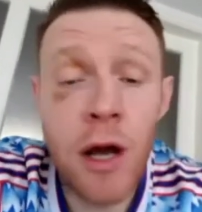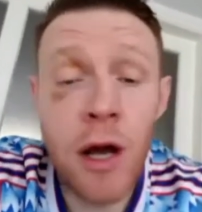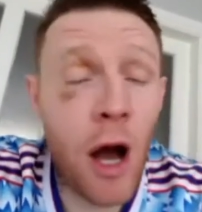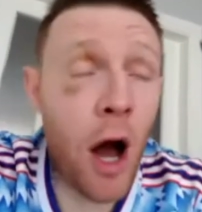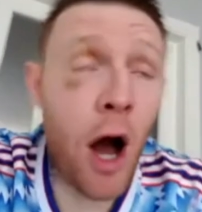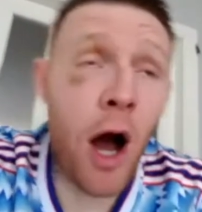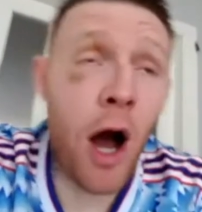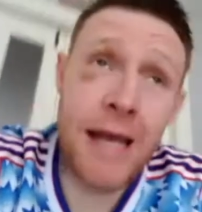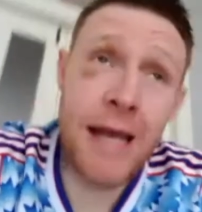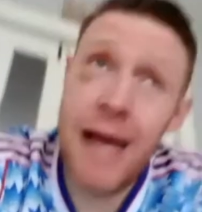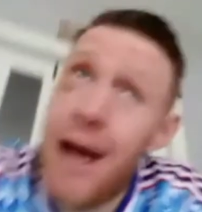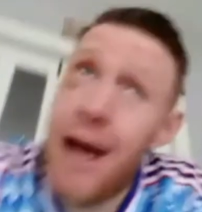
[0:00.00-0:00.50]

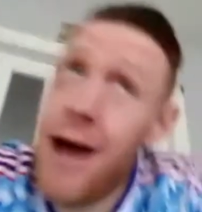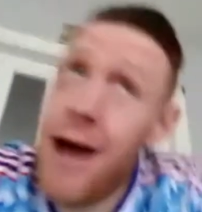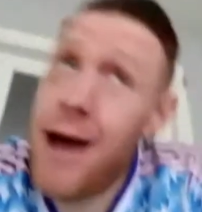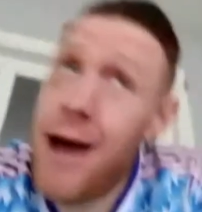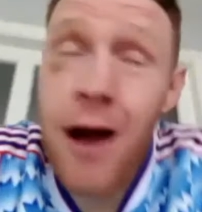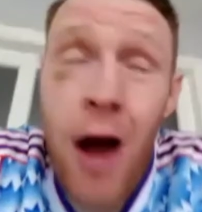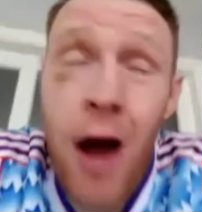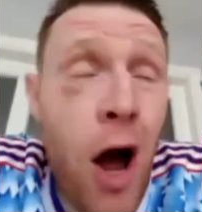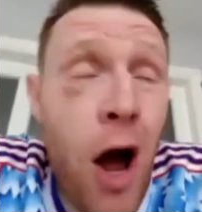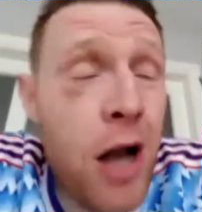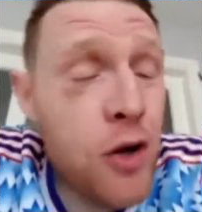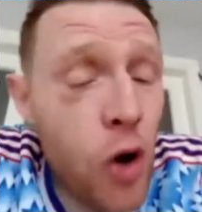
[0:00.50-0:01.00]
Yeah,
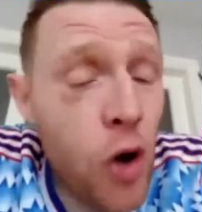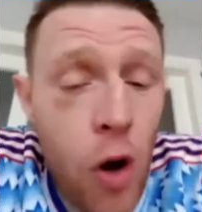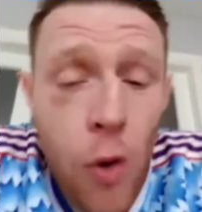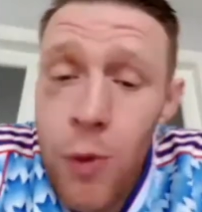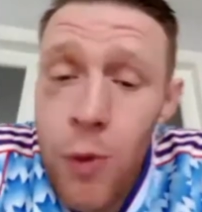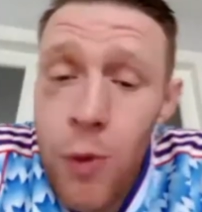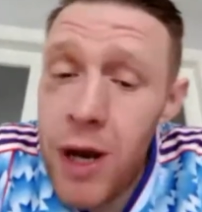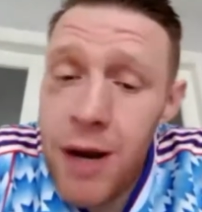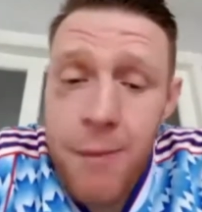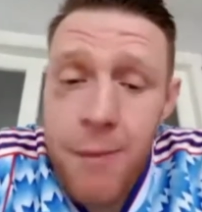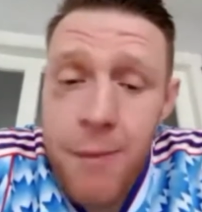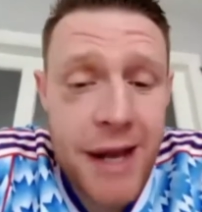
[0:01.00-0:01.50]
all going
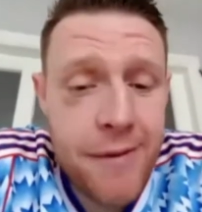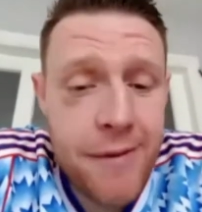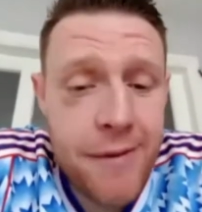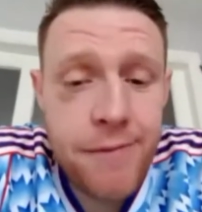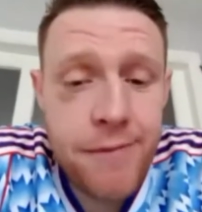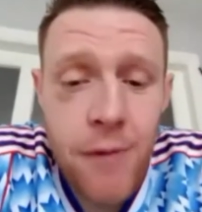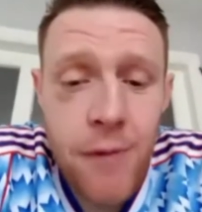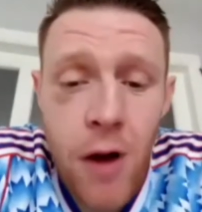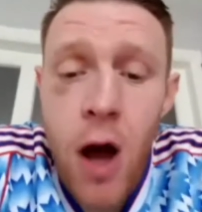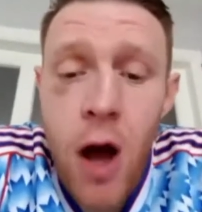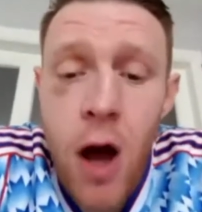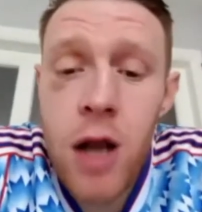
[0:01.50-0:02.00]
well, man.
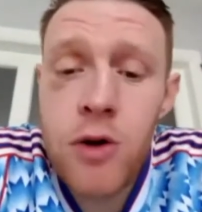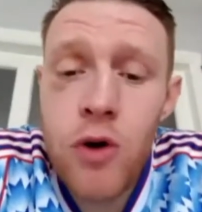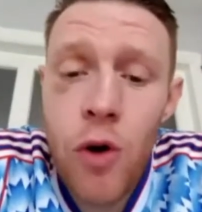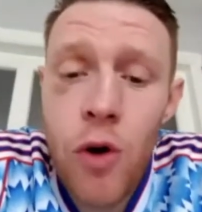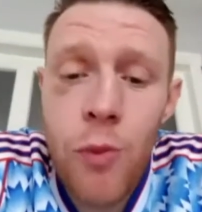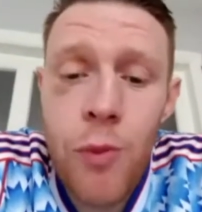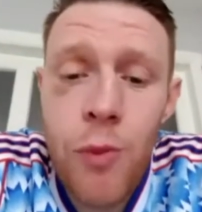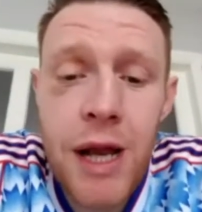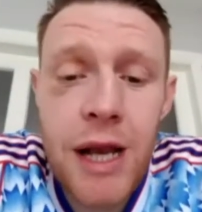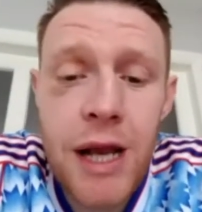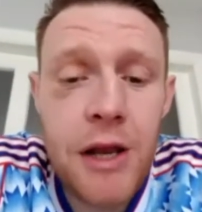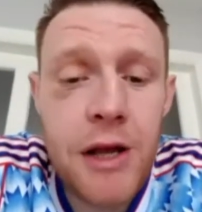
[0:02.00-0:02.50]
All going
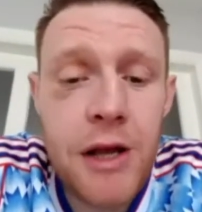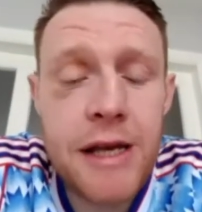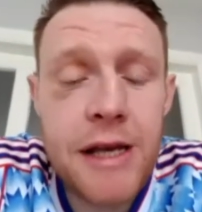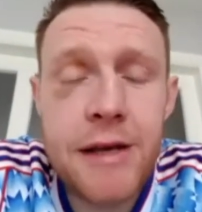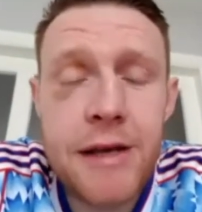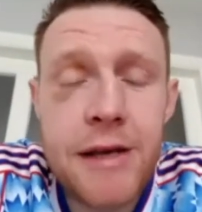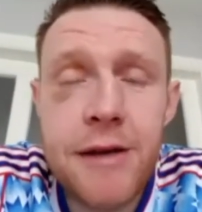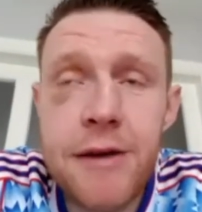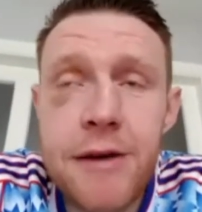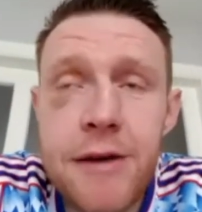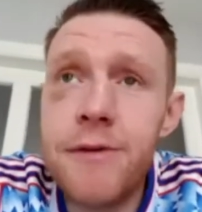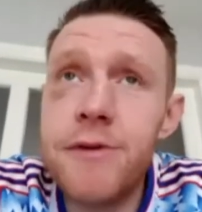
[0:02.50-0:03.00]
well. Like,
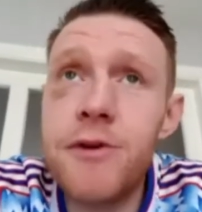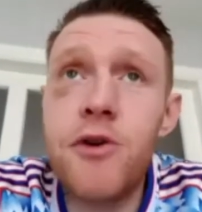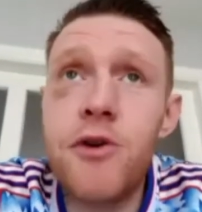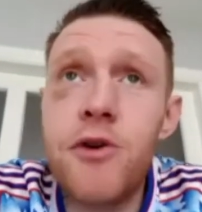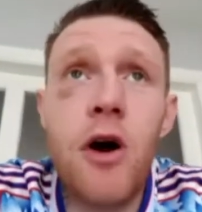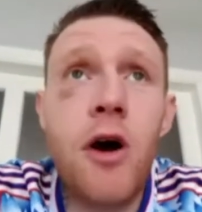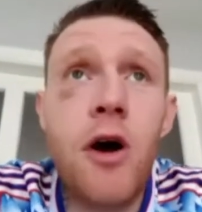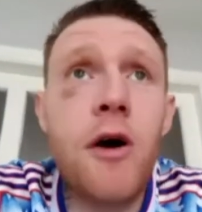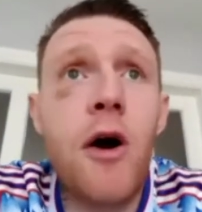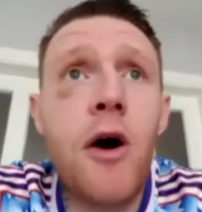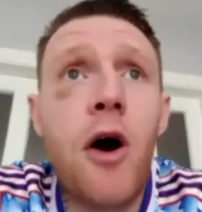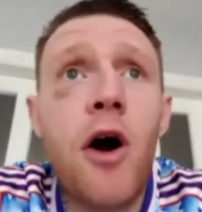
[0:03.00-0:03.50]
you know,
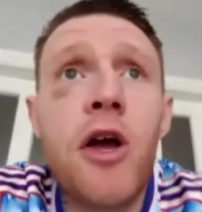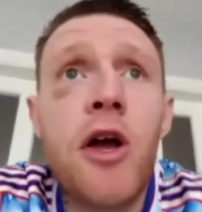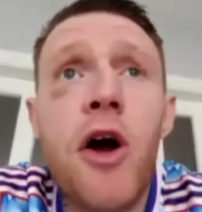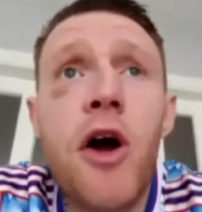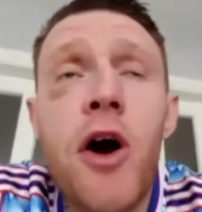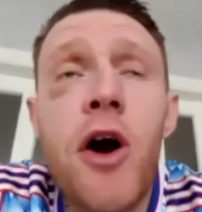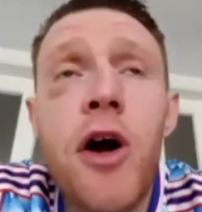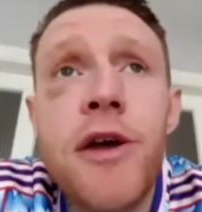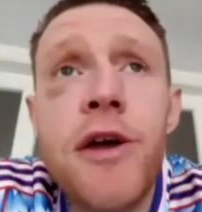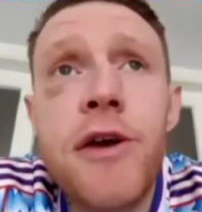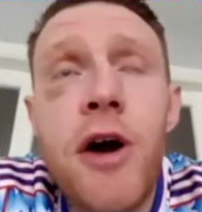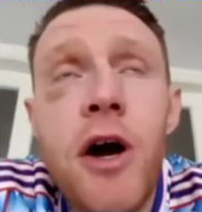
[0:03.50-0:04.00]
I'm
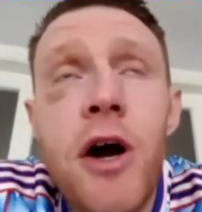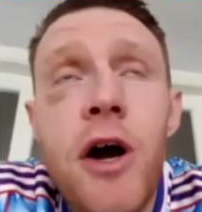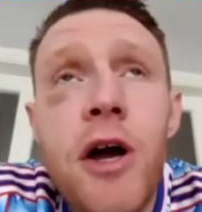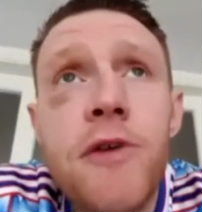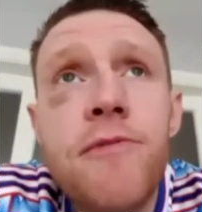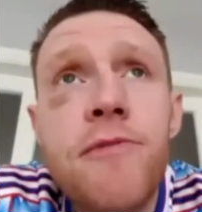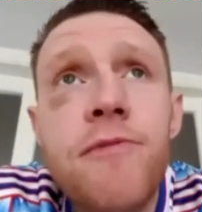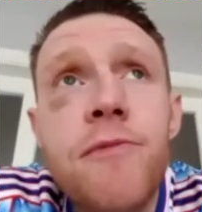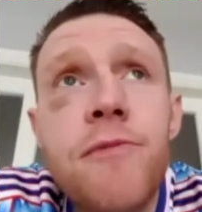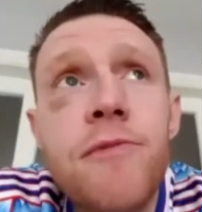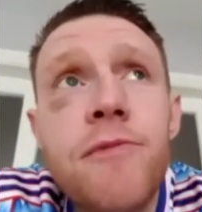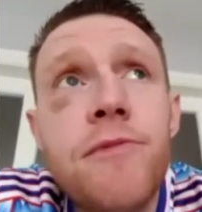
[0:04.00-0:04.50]
a
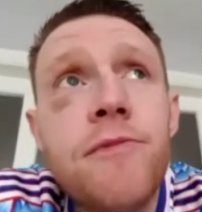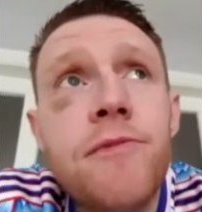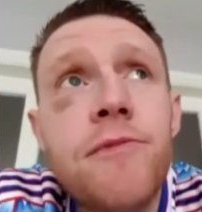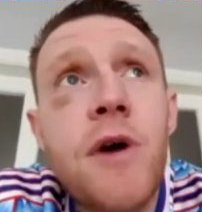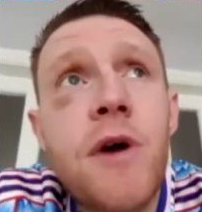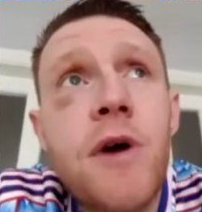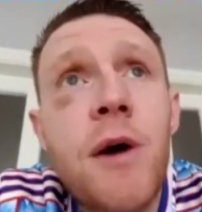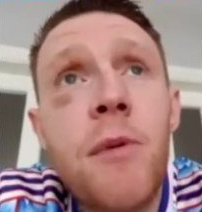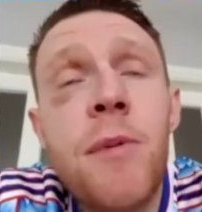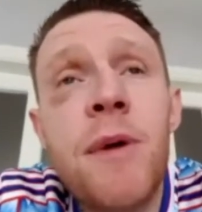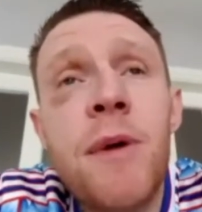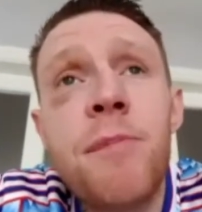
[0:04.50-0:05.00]

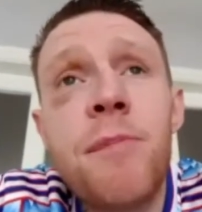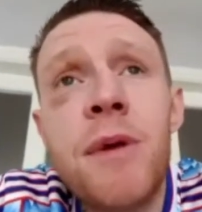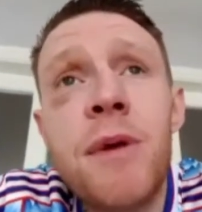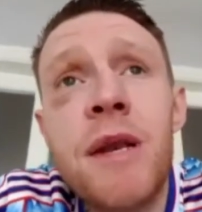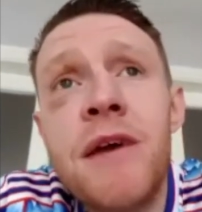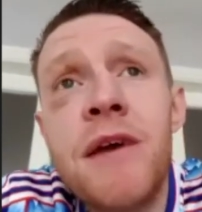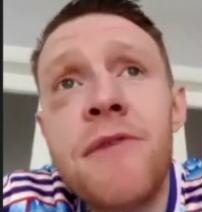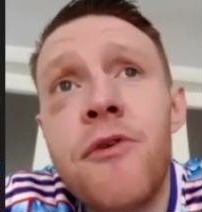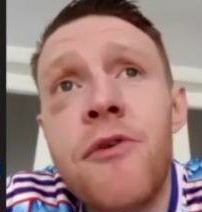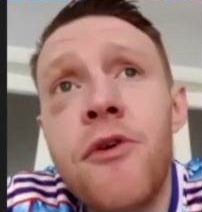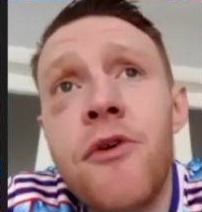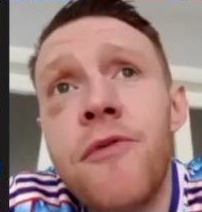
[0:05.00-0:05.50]
big
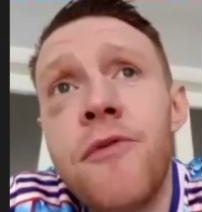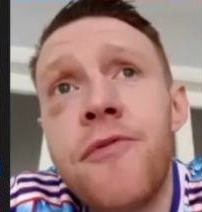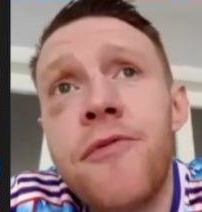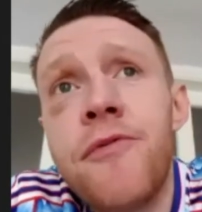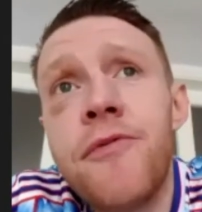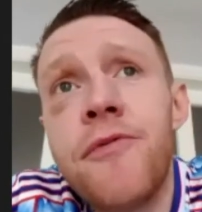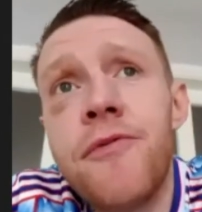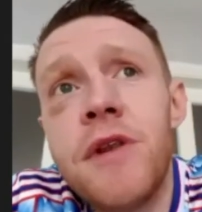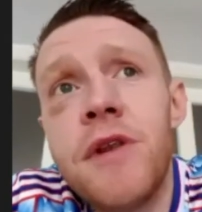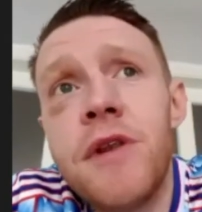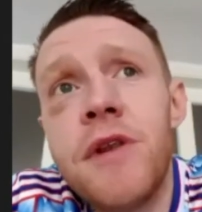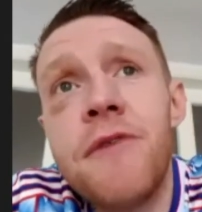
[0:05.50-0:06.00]
believer of
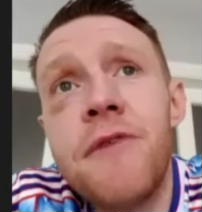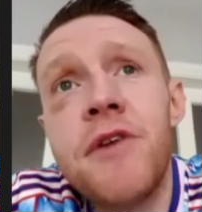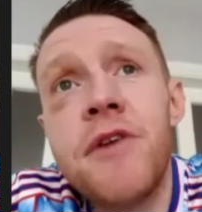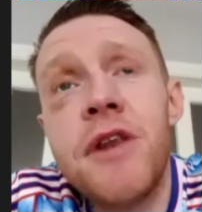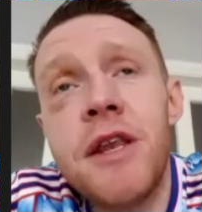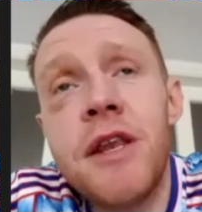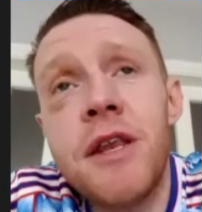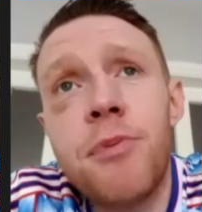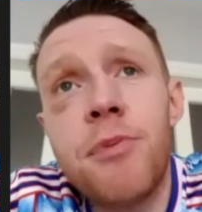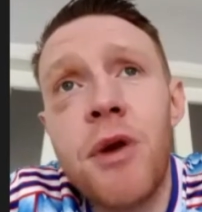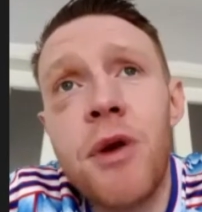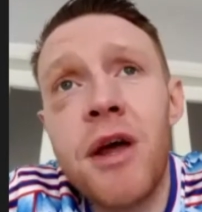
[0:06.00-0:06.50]
living
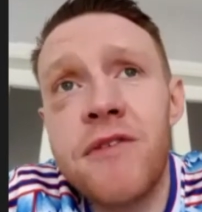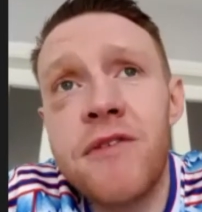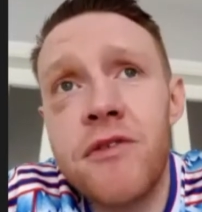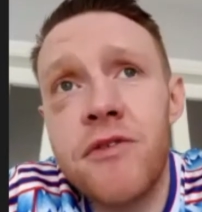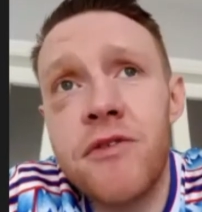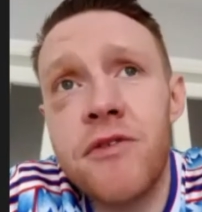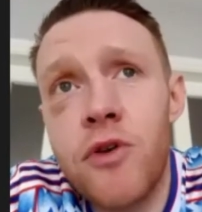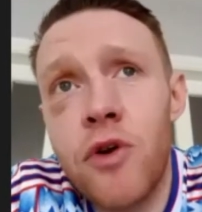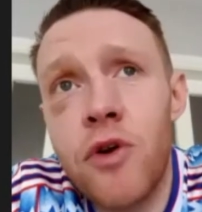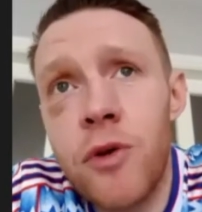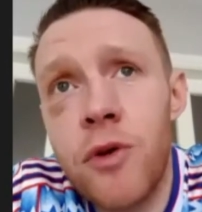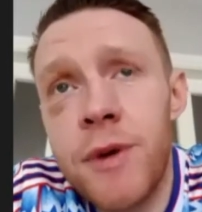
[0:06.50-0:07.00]
in the present,
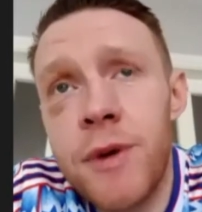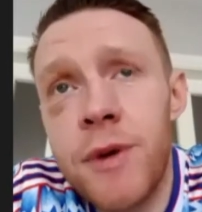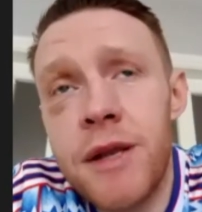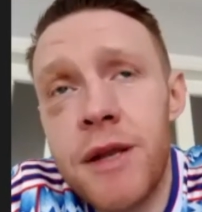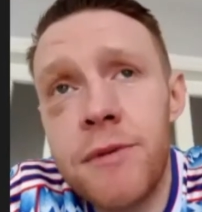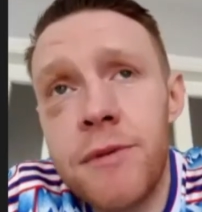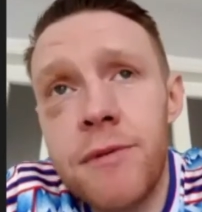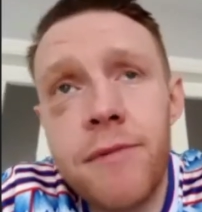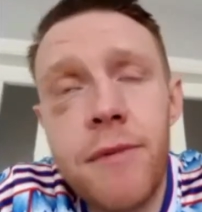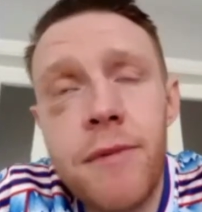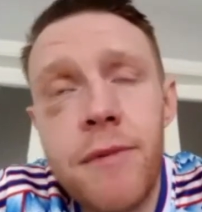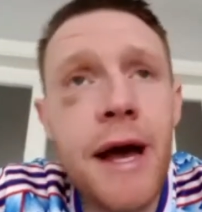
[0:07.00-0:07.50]
you know what I
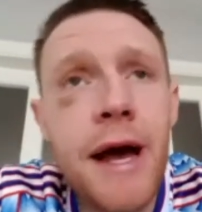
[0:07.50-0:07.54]
mean?